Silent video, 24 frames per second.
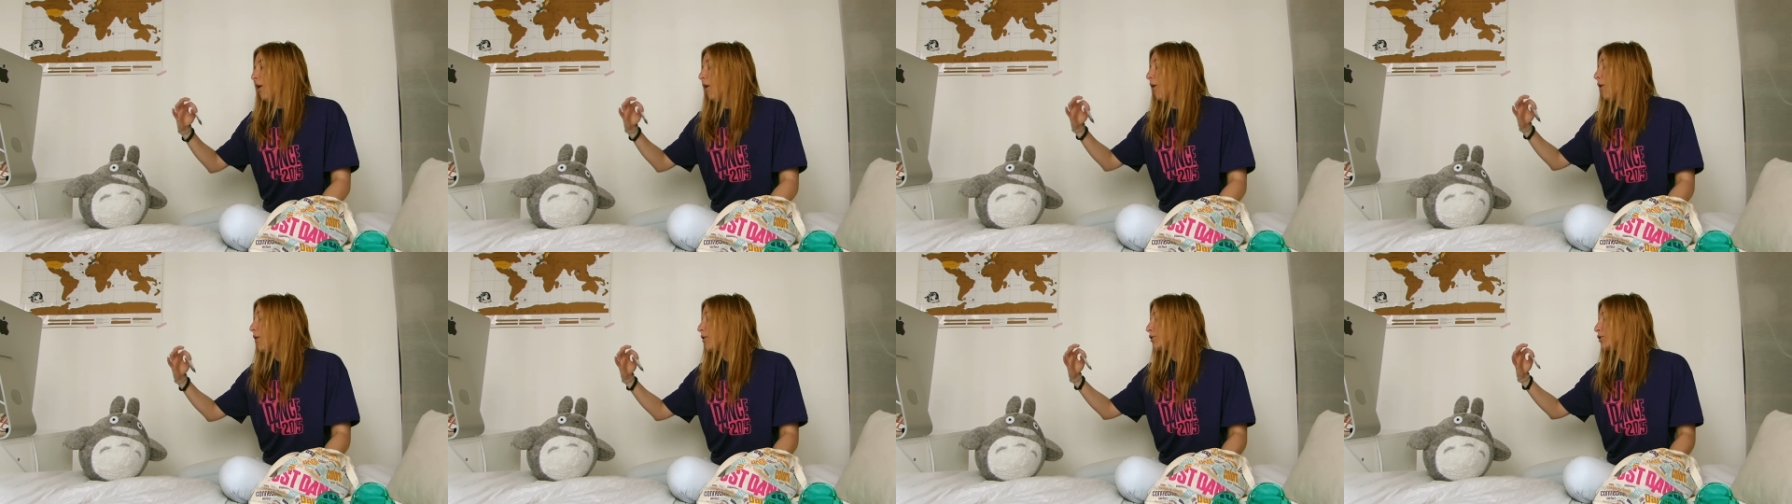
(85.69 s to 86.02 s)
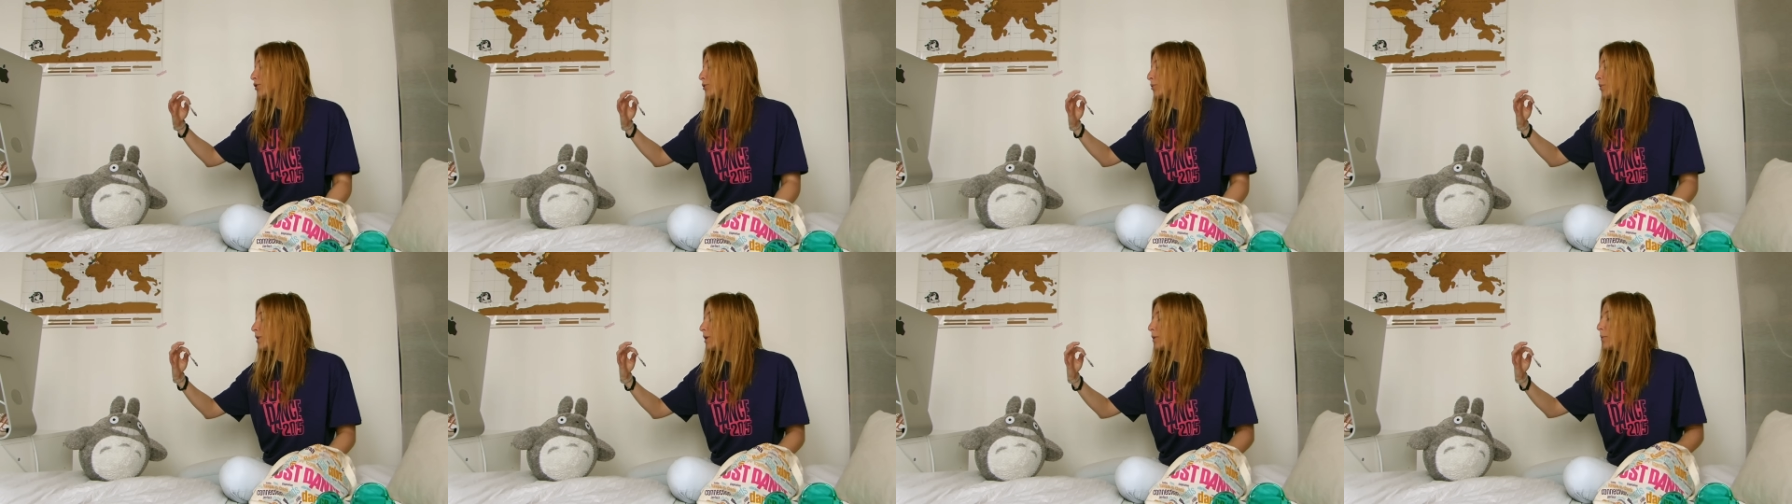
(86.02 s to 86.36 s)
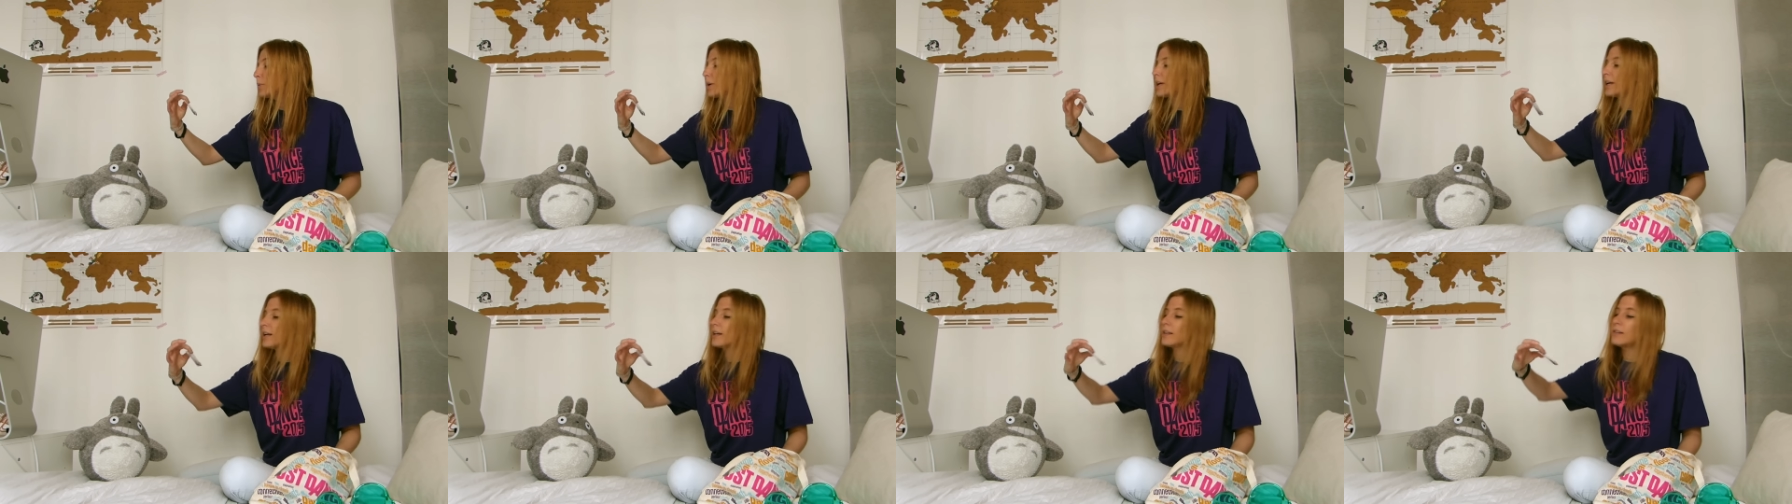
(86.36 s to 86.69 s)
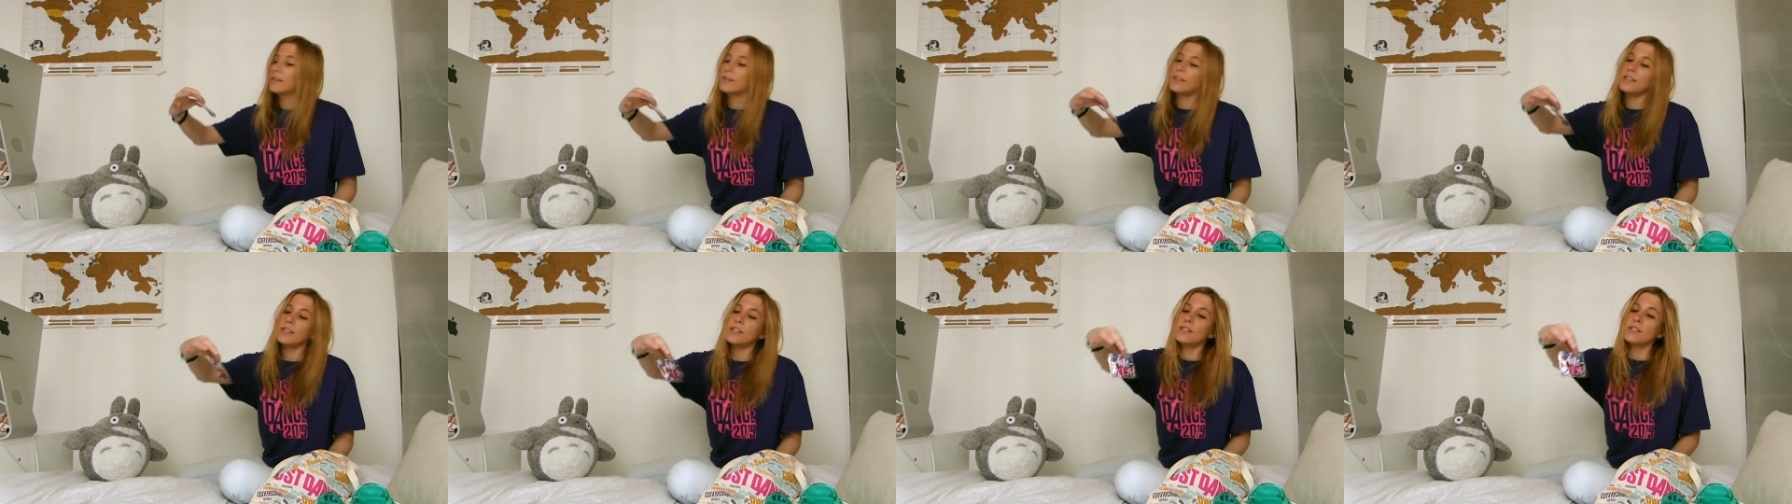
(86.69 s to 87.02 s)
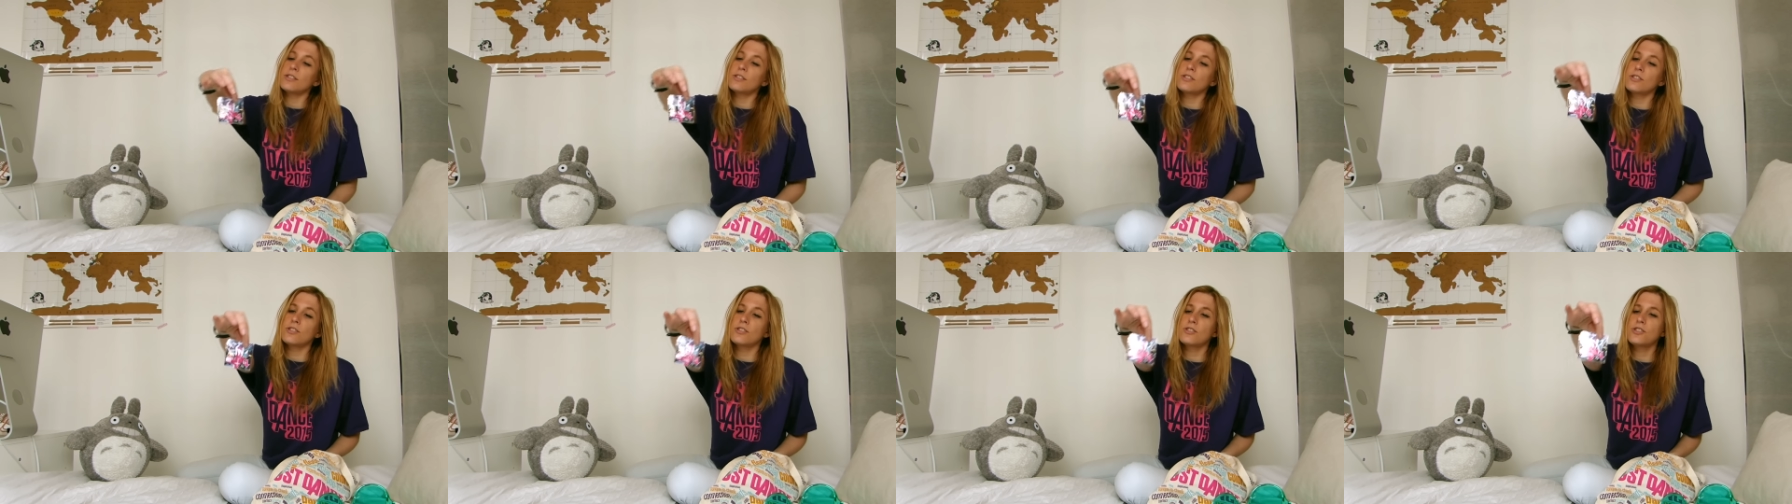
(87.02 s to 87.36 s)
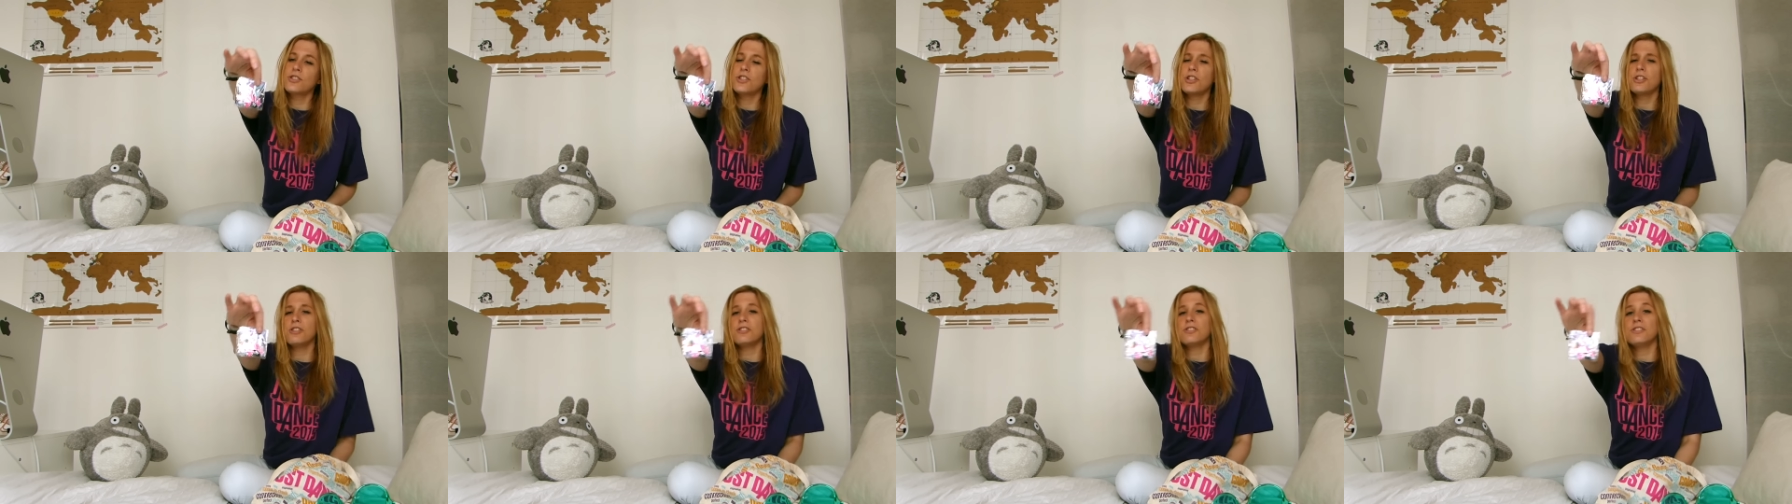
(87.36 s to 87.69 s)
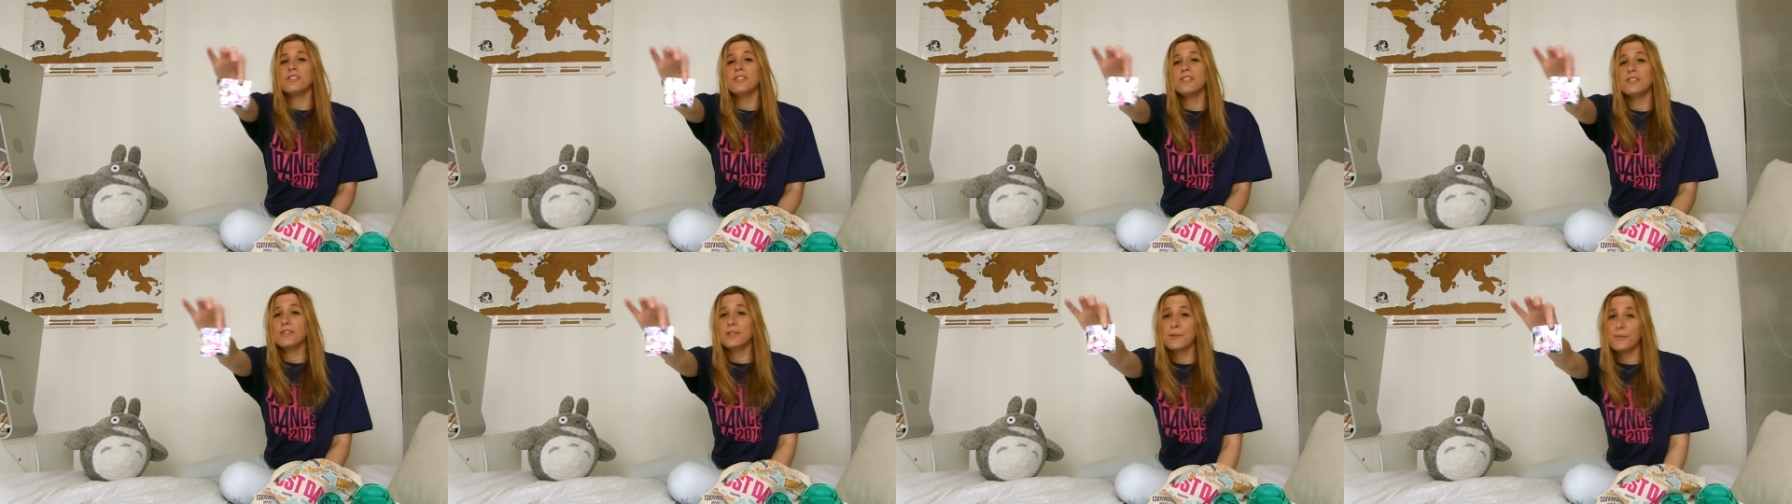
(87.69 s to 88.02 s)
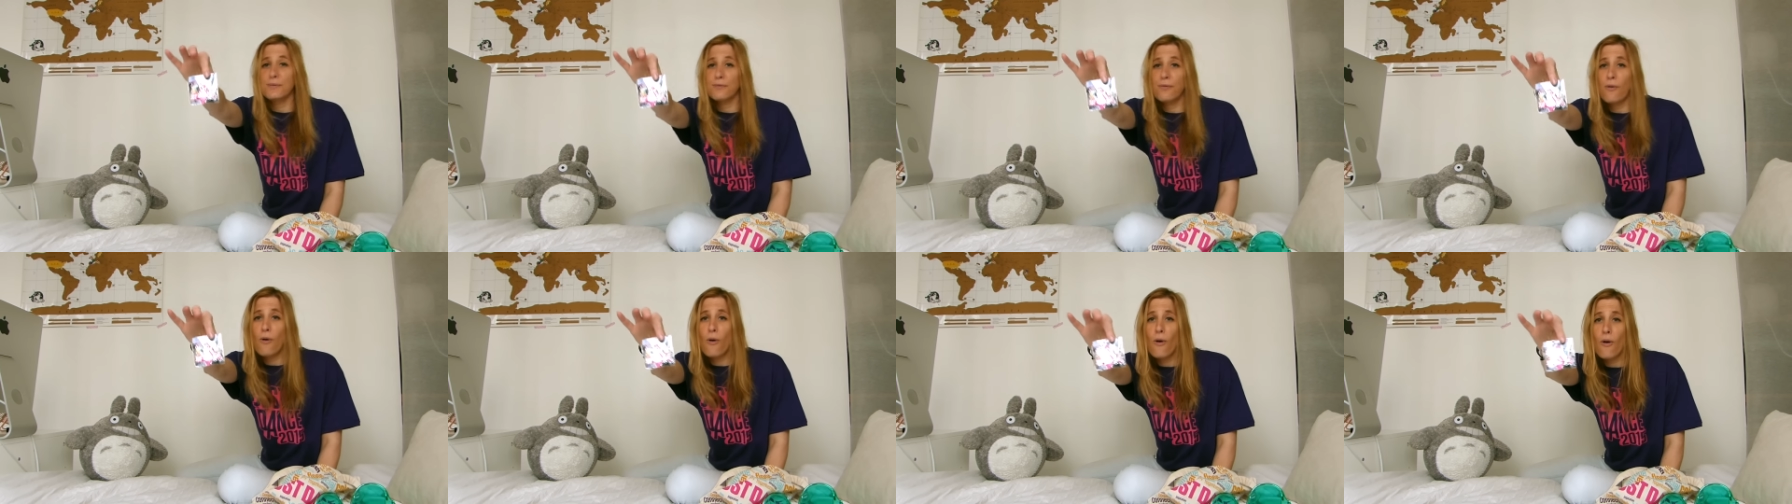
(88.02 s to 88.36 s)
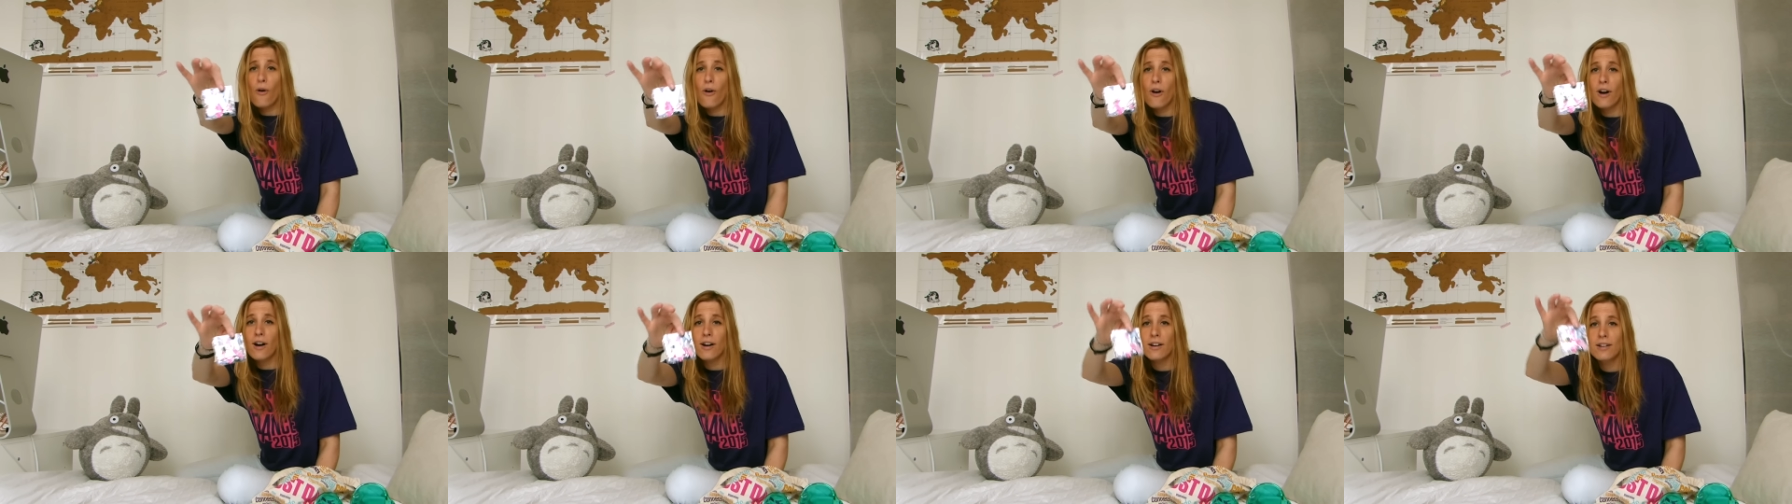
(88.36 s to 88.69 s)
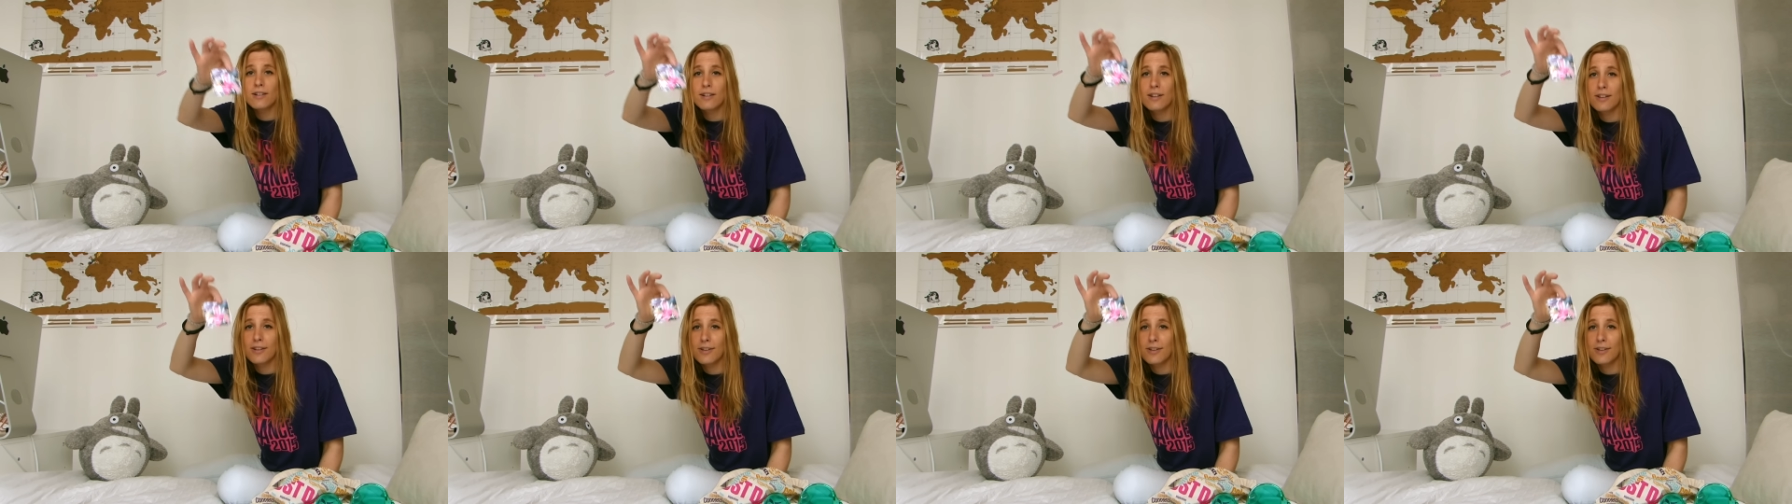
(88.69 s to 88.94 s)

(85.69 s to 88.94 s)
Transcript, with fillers: Or you will win this Just Dance four